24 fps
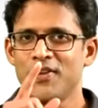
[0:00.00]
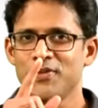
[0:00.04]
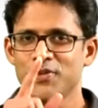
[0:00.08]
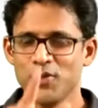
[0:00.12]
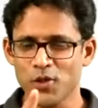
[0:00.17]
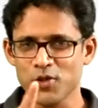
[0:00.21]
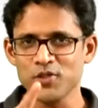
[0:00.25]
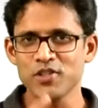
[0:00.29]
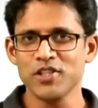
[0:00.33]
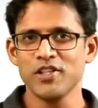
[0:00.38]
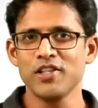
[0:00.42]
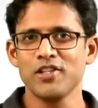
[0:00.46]

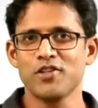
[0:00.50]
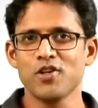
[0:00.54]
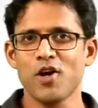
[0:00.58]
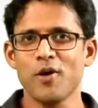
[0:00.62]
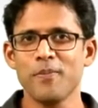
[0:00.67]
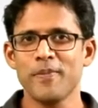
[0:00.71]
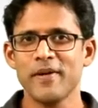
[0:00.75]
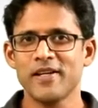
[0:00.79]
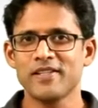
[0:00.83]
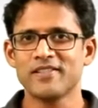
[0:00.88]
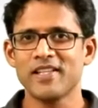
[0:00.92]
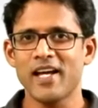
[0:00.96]
Those are the
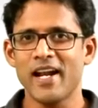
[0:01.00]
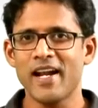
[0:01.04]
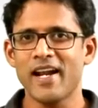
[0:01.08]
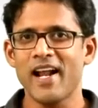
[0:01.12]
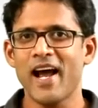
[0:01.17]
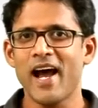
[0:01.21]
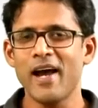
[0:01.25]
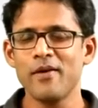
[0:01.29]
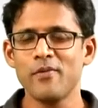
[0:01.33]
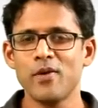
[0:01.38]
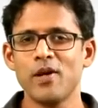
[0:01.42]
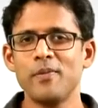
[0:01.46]
topics
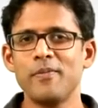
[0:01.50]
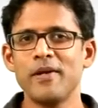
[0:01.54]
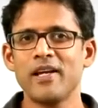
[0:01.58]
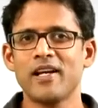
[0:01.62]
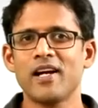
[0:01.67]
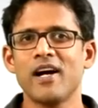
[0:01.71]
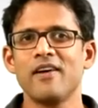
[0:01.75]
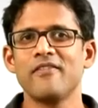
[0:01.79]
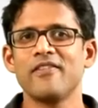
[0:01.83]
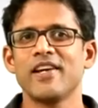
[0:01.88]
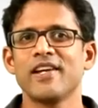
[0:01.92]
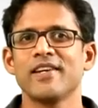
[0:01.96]
that I will be
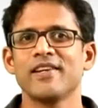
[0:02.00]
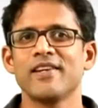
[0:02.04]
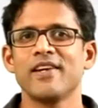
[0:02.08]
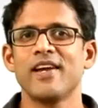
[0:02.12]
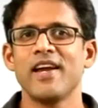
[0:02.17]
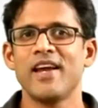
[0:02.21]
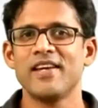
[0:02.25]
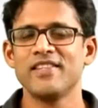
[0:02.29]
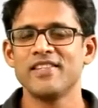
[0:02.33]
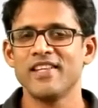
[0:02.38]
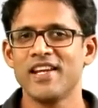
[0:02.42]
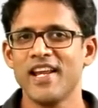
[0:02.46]

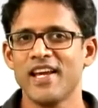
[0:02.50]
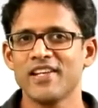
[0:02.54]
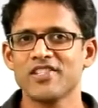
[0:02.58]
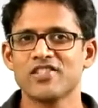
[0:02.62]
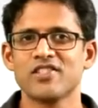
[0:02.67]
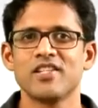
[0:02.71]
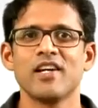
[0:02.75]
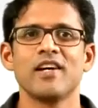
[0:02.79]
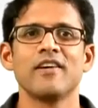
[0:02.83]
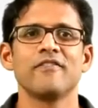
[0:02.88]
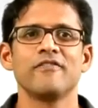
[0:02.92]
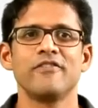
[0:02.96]
covering in the
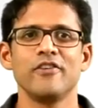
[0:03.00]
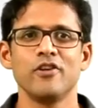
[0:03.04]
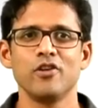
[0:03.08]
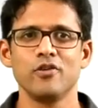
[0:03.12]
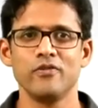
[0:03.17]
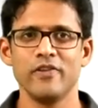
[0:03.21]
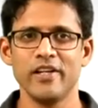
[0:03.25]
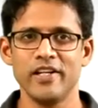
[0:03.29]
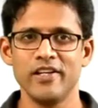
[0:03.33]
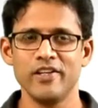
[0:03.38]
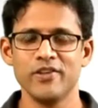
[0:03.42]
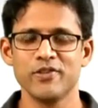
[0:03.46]
next
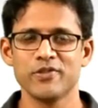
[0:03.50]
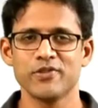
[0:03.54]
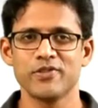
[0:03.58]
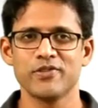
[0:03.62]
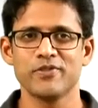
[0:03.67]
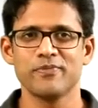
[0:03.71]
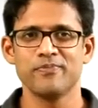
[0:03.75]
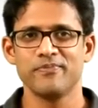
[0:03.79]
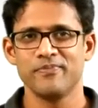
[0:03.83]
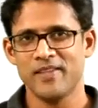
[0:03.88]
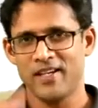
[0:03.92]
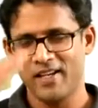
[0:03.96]
few
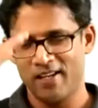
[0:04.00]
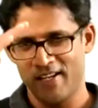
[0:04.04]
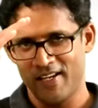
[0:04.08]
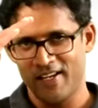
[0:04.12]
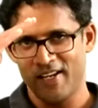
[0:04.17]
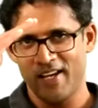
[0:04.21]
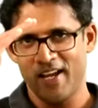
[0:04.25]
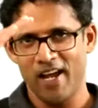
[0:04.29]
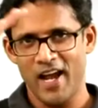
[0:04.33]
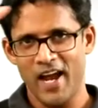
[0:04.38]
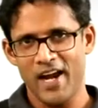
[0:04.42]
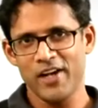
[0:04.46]
videos.
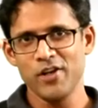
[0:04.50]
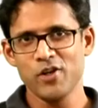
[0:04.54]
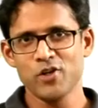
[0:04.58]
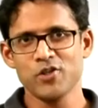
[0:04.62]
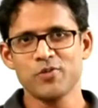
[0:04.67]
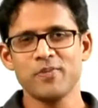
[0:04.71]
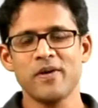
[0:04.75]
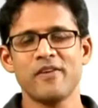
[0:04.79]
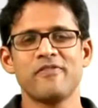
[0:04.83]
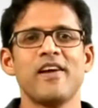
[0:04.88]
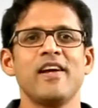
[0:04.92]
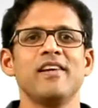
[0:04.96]

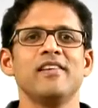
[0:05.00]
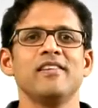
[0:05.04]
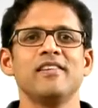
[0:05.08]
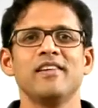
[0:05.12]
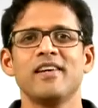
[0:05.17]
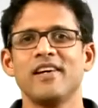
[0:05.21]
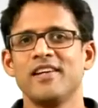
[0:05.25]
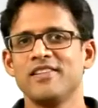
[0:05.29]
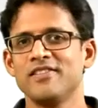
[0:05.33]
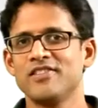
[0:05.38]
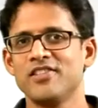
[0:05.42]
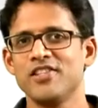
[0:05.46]
Adios, my
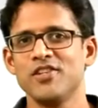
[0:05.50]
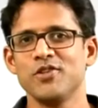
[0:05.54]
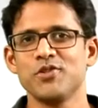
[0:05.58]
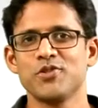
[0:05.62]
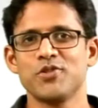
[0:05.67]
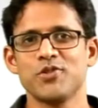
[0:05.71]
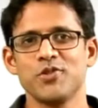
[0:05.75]
friend, and see you